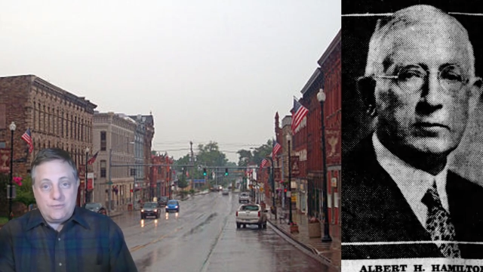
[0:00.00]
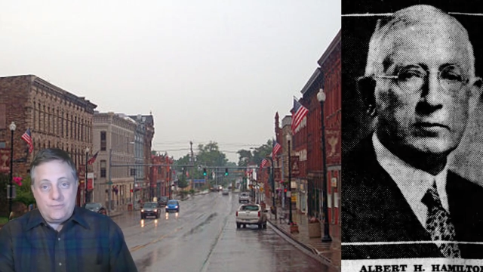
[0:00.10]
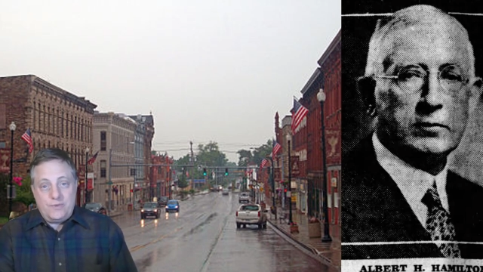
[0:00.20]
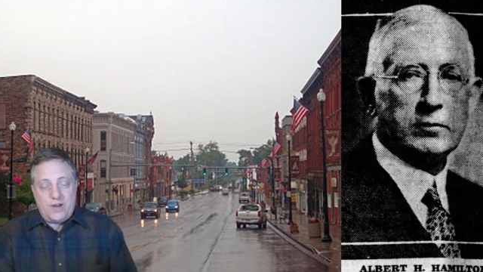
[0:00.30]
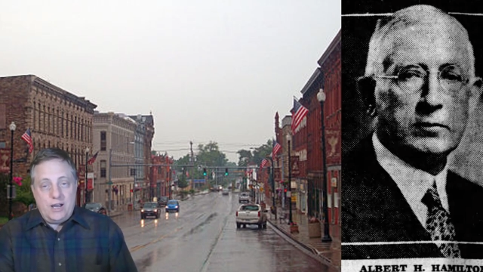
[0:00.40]
Speaker 1: the, the
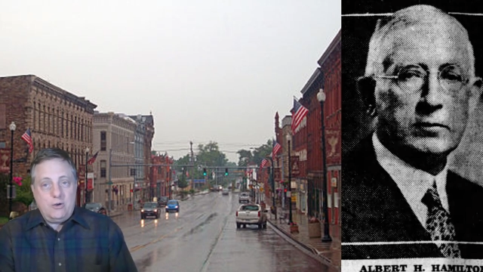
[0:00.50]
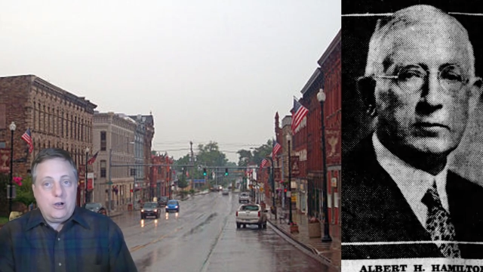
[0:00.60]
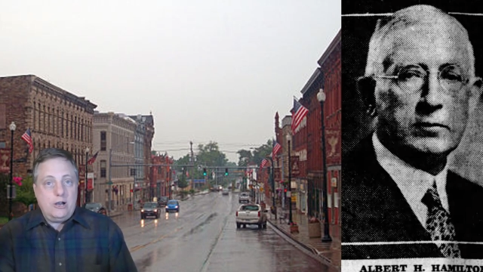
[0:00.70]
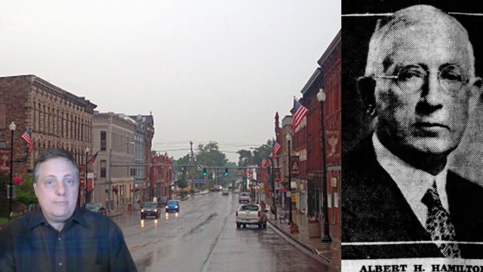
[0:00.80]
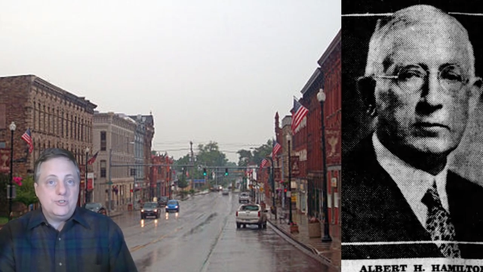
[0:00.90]

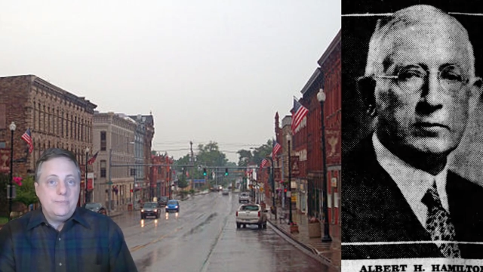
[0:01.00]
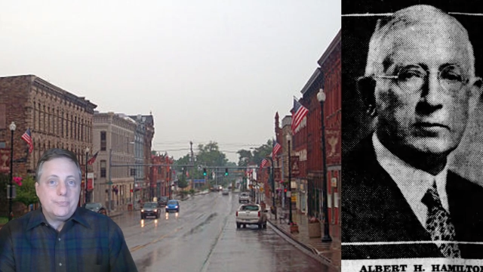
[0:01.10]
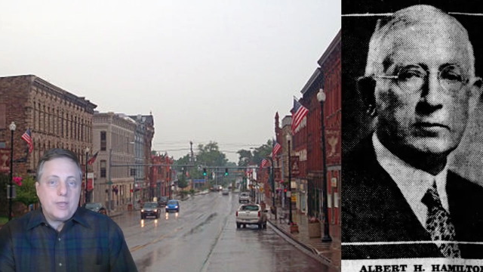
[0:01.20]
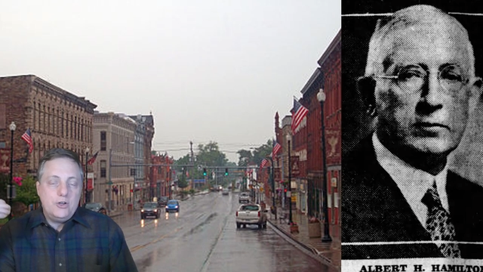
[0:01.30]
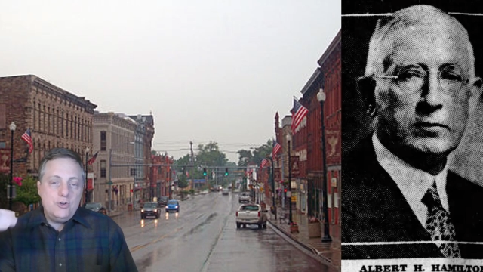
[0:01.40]
firearms.
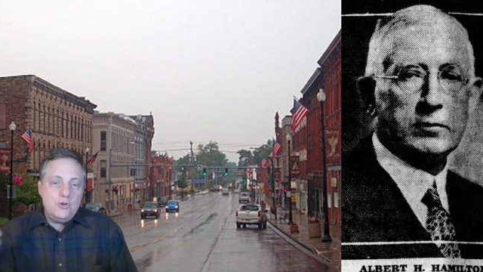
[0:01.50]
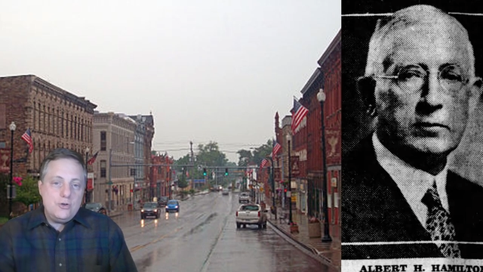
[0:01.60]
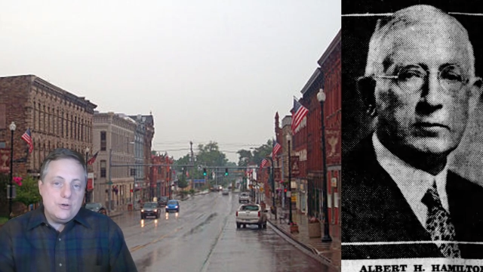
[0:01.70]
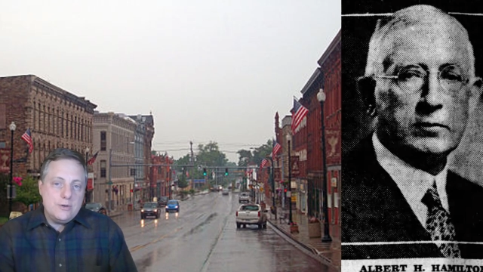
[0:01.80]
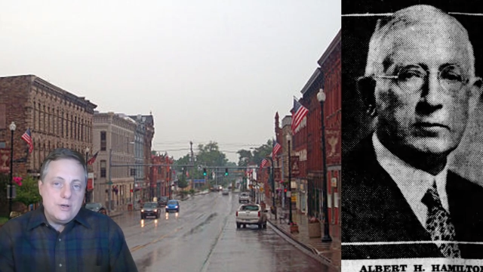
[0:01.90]

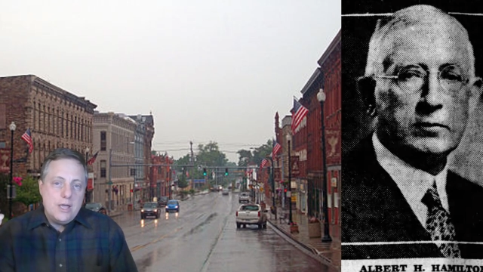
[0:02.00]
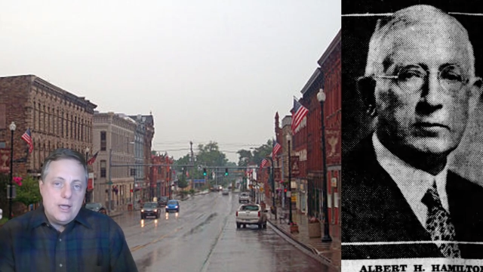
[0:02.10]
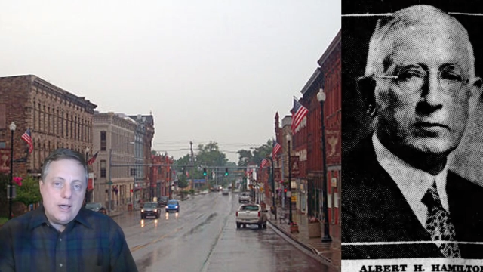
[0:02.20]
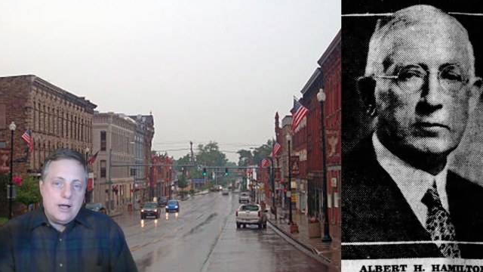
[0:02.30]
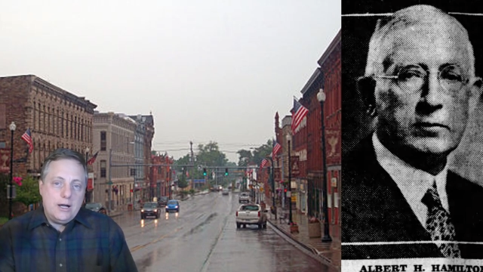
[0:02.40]
Newton.
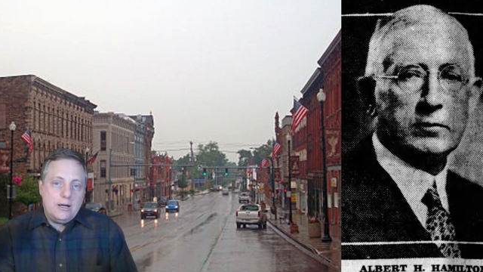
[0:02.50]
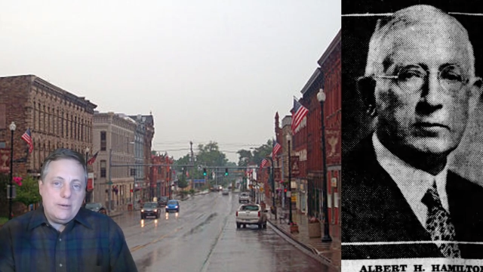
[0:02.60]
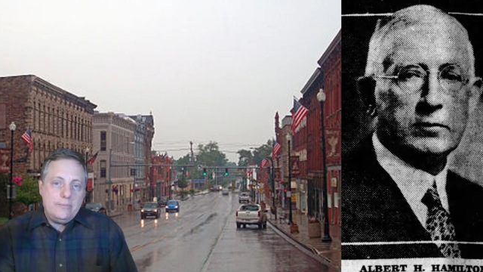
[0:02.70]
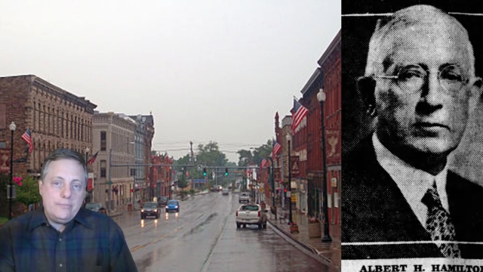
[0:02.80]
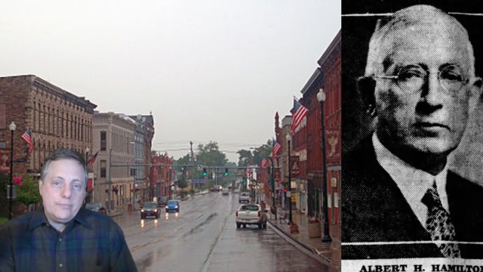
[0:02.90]

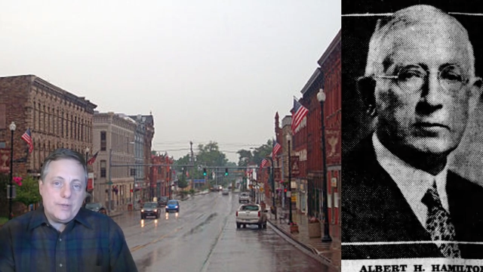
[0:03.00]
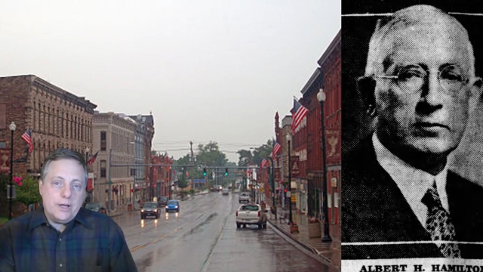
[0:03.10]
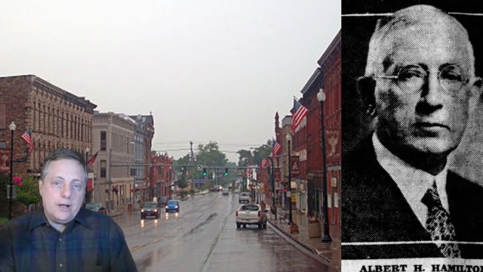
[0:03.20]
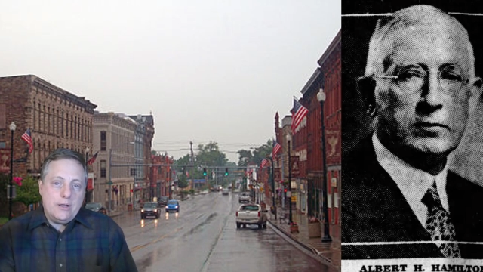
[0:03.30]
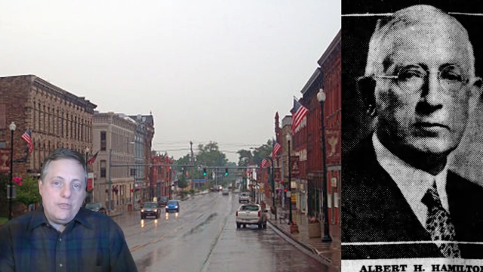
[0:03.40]
Um,
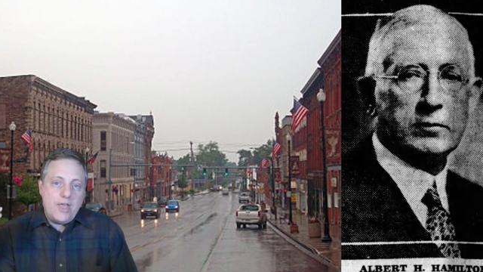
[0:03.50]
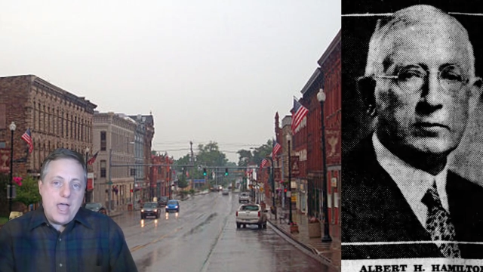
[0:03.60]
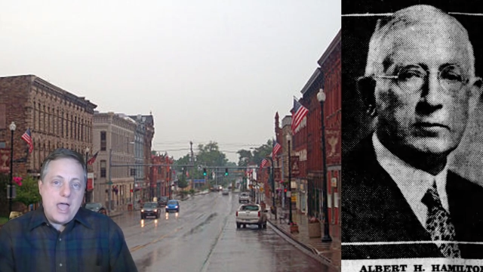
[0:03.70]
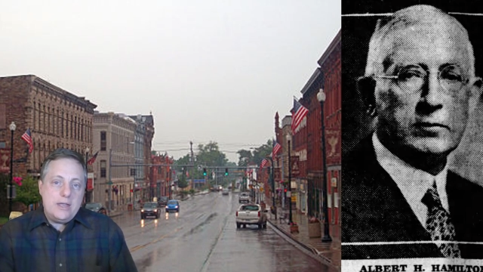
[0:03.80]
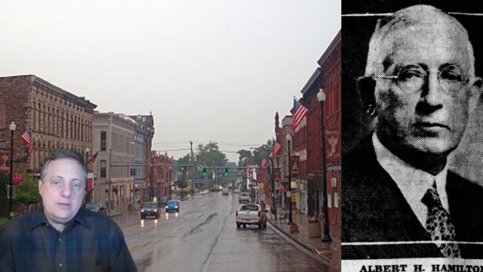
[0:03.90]
Uh,
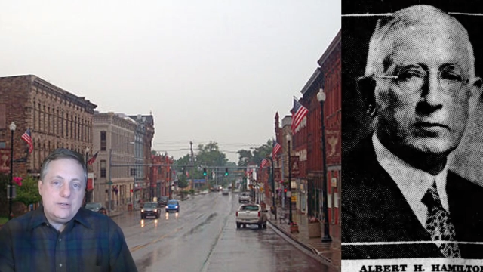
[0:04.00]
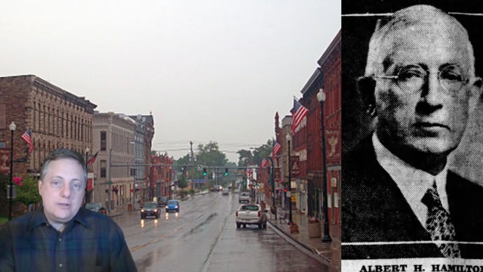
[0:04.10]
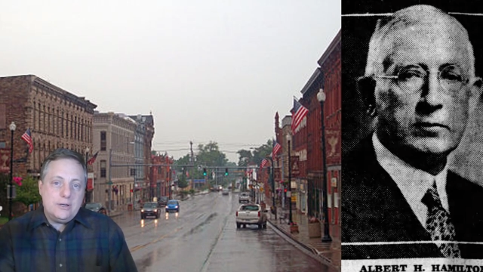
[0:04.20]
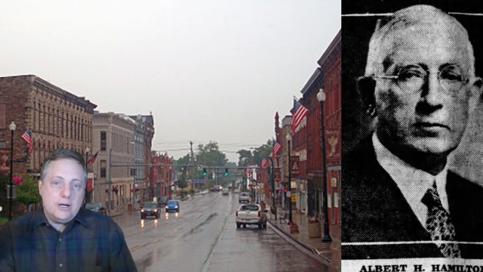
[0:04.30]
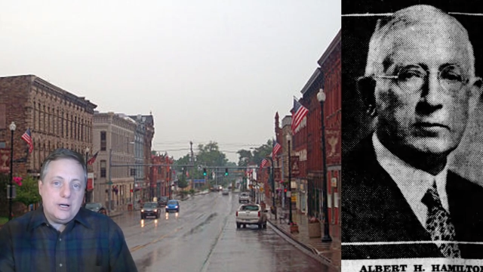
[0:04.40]
then
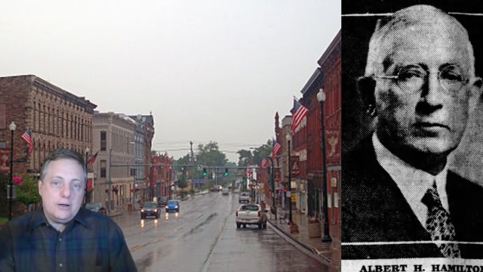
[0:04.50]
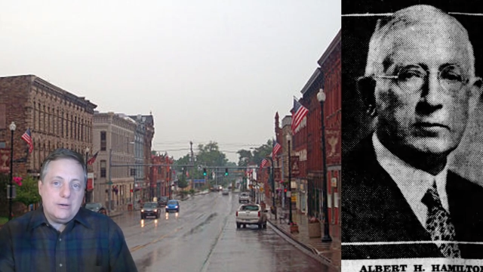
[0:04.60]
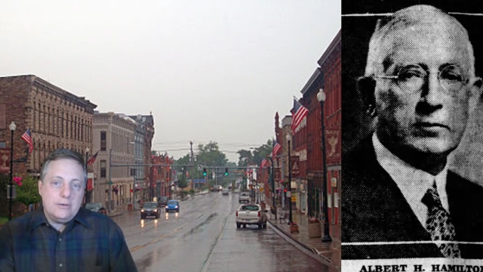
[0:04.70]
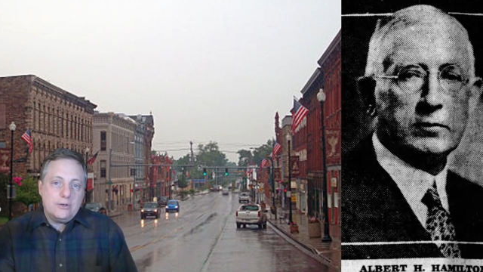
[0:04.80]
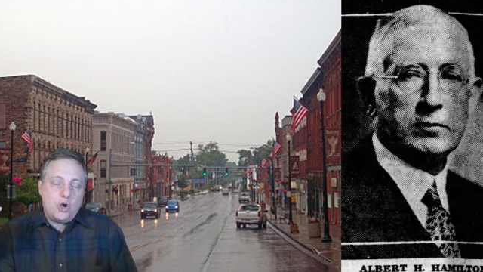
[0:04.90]

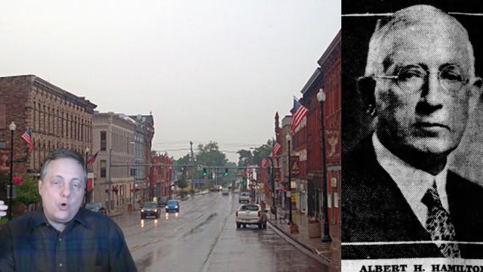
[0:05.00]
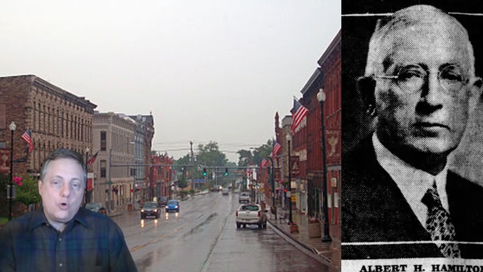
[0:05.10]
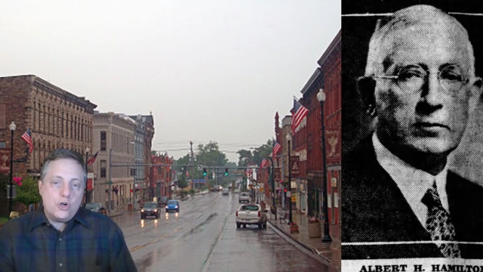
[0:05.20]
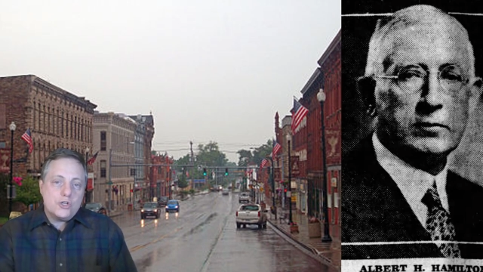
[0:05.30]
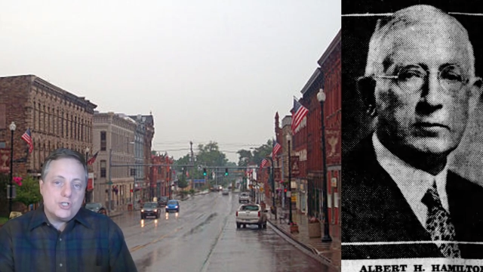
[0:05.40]
uh,
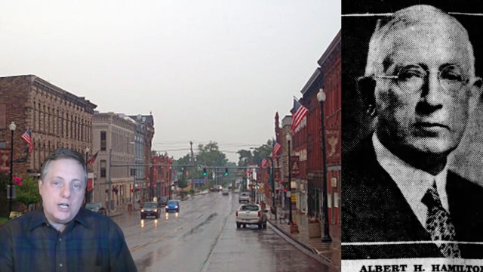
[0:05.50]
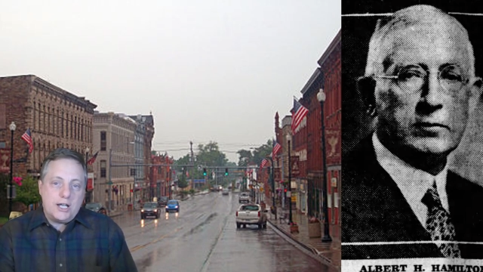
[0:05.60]
coerced a